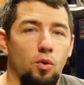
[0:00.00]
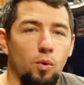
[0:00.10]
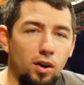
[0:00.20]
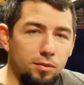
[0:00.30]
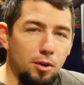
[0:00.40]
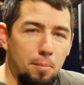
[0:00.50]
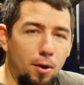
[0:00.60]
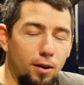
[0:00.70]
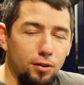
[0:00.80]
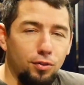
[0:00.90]
Welcome to
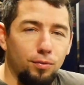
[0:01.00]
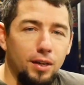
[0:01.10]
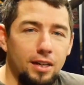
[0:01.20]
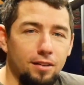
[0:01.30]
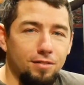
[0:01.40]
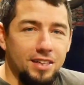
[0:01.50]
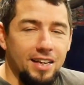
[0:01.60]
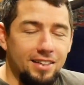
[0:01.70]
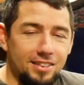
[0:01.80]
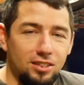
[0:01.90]
part 3 of the
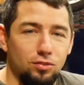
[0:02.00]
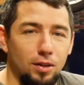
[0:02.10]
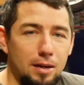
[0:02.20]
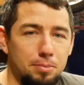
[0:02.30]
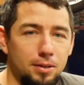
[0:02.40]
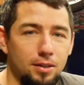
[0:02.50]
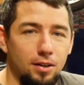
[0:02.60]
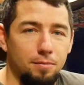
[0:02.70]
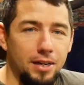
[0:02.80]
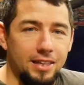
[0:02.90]
LS swap
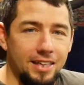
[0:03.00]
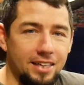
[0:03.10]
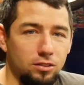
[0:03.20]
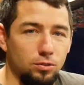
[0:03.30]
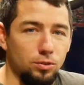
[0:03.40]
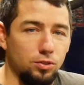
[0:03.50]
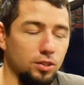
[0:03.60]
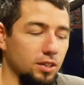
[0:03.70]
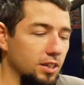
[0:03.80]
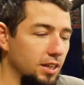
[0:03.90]
on my Land
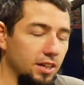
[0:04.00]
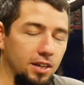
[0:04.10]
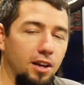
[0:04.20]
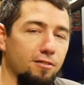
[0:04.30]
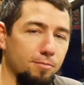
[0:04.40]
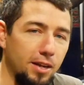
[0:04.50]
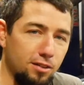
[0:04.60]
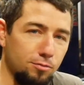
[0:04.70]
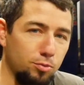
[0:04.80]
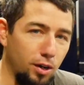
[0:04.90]
Cruiser. I've made
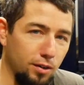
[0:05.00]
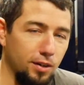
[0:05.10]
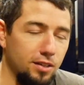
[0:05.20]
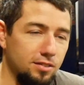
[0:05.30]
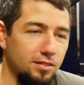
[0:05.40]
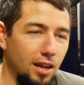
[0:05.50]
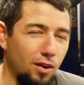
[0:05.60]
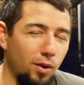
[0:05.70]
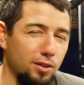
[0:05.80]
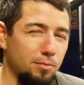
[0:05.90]
some progress, not
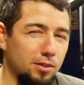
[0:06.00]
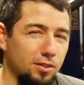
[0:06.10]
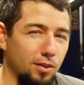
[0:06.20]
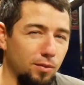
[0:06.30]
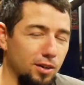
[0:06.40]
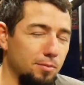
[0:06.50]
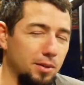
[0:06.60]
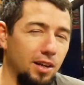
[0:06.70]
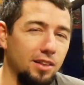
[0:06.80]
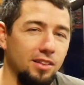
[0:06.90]
quite as much as I wanted,
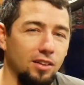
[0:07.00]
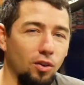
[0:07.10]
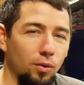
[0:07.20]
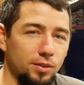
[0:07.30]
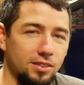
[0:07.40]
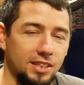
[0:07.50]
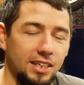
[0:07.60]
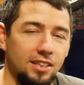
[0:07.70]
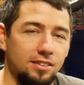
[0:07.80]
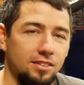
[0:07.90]
but I think that's always the
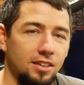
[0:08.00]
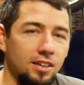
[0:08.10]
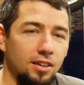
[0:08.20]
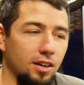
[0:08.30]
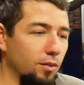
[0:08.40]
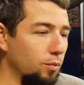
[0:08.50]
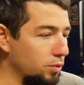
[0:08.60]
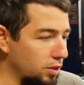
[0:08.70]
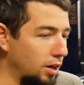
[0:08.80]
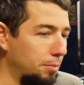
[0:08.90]
case. A
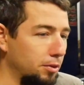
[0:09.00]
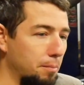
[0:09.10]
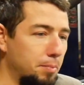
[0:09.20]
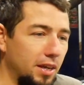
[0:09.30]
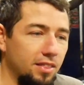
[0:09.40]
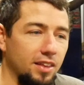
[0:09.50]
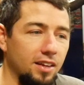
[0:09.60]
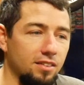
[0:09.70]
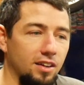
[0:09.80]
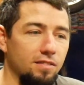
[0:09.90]
couple of big
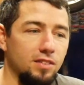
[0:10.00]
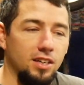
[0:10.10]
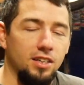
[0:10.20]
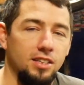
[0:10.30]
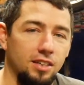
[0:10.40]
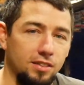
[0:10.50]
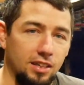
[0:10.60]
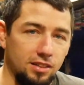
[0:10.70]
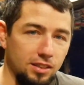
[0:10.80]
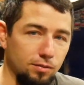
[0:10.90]
things I've done. I've
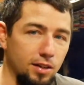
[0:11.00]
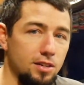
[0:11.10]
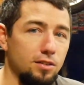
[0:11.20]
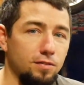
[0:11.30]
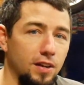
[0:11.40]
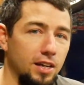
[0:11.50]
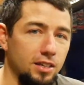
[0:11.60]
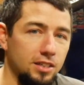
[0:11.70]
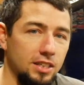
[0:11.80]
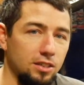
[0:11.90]
got the radiator
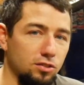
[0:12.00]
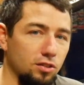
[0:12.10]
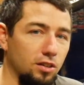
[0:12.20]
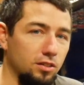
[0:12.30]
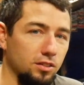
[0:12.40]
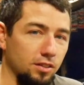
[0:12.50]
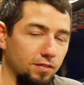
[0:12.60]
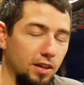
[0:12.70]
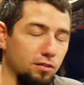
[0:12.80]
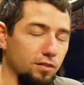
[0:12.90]
fan installed in the
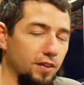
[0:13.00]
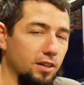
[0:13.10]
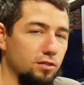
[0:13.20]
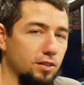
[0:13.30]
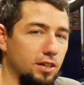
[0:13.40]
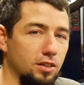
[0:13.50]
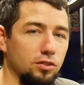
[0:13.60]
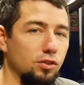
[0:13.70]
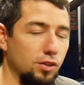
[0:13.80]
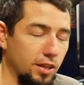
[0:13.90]
factory fan shroud, and I'll
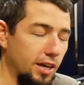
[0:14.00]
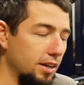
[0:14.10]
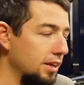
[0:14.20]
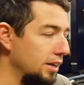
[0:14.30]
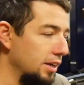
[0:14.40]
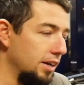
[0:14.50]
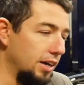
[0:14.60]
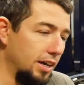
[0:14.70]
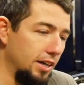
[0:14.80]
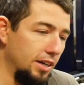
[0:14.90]
show you that.
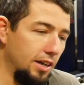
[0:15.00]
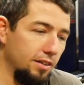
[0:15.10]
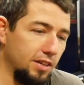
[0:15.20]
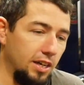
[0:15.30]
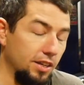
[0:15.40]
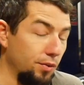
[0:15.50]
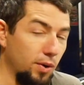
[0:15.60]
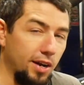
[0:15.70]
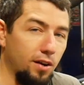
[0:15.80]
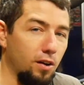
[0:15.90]
I've gotten the
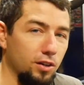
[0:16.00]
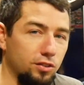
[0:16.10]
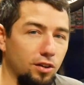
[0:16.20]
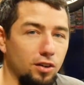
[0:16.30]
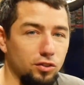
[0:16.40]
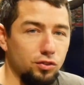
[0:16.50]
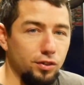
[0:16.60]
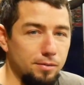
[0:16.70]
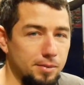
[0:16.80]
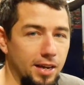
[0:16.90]
wire harness all
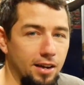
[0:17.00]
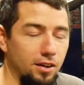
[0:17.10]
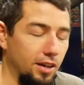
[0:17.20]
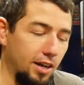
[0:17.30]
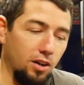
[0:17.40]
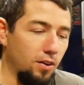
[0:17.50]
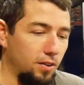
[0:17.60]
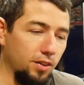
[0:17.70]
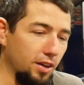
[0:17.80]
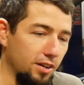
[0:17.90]
trimmed out. I got all
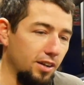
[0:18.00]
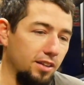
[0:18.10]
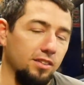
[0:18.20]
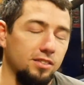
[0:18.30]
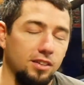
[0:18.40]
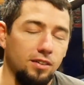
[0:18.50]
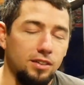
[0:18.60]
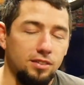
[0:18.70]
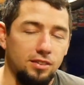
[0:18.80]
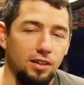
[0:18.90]
the unnecessary
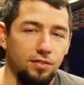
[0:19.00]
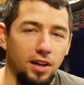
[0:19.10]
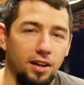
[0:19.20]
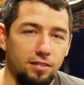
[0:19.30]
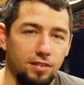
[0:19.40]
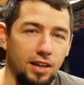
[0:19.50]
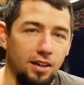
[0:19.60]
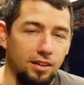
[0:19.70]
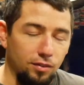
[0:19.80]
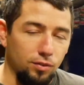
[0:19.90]
stuff out of
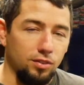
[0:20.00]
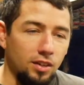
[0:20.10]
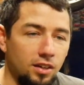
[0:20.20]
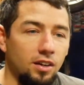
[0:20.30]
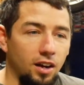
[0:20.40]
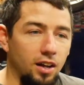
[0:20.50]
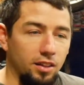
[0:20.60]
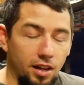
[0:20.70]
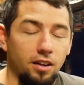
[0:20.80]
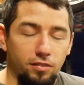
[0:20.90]
that. There was a
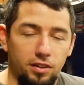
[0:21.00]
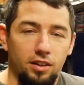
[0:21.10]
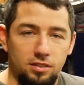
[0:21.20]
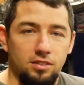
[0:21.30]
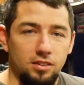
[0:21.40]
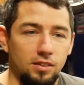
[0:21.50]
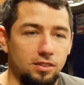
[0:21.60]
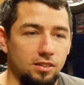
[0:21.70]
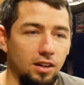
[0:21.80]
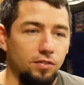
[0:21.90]
lot of unnecessary
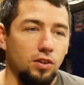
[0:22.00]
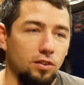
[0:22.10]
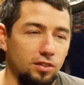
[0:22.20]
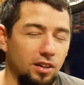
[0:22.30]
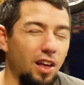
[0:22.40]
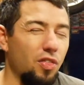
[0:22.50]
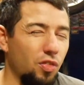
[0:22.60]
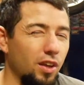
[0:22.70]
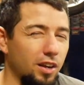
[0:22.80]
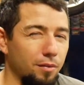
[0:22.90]
stuff. Turns out I
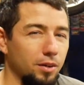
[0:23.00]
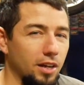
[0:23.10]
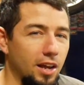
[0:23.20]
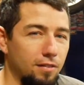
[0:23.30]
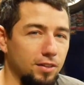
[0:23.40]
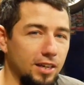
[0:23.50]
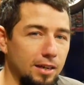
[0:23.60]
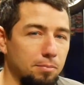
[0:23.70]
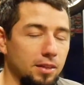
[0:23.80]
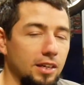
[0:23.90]
think I'm going to have to
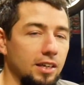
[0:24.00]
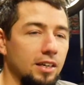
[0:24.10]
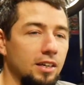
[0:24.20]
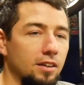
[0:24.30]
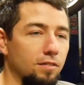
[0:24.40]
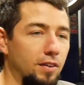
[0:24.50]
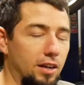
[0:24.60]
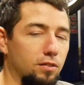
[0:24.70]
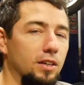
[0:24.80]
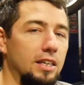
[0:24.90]
keep the
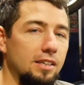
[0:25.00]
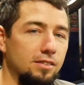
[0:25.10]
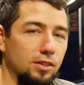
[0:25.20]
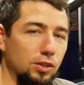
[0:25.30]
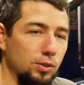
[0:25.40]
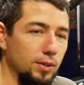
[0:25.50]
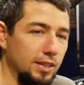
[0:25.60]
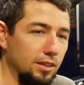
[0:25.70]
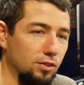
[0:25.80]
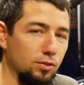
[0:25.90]
factory ECU
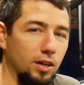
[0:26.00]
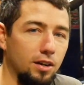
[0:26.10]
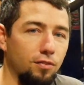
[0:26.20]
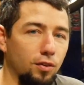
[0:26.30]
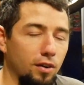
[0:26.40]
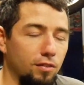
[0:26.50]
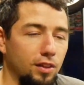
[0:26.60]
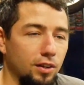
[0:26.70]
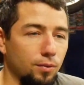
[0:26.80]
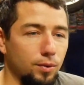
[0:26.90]
in the truck for
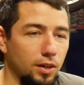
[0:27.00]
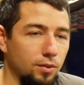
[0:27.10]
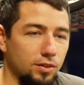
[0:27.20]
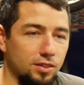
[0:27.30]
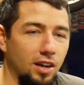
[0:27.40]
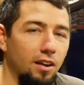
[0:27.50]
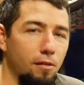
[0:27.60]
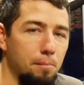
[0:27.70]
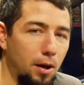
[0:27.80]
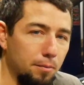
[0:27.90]
everything to work, which is kind of
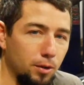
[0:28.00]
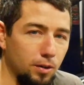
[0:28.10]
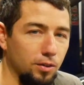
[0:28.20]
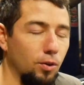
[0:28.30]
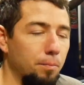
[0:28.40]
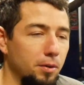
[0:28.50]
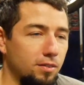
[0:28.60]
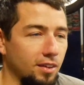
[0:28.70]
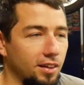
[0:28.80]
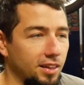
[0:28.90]
a bummer. I was hoping to
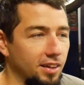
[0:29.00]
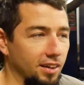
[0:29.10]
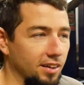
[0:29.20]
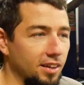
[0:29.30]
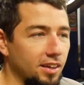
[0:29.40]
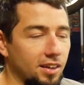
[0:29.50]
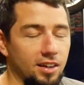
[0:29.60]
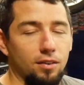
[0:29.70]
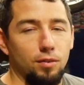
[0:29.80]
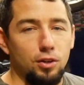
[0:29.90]
sell it and
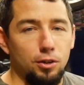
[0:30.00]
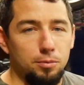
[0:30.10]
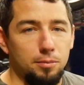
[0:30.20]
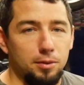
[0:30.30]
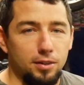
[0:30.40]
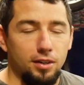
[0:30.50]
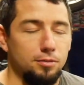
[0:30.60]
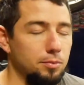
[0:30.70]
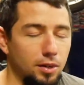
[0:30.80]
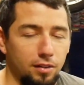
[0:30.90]
kind of recoup some of the cost,
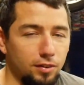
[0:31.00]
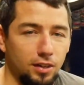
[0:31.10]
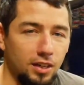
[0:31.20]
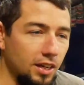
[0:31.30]
but whatever.